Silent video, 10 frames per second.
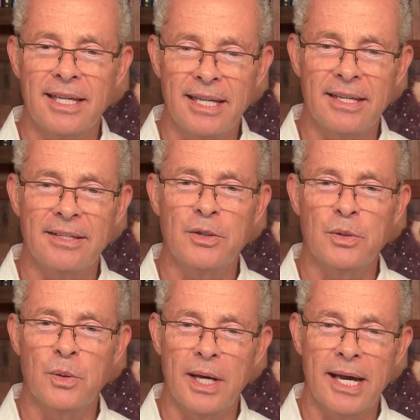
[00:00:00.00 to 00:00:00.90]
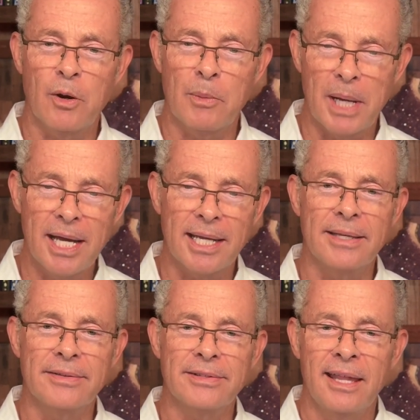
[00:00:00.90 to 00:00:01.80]
into our
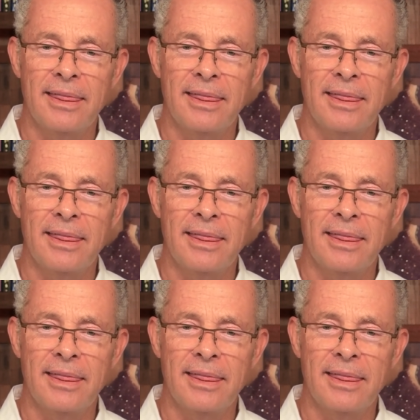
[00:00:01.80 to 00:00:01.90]
bodies.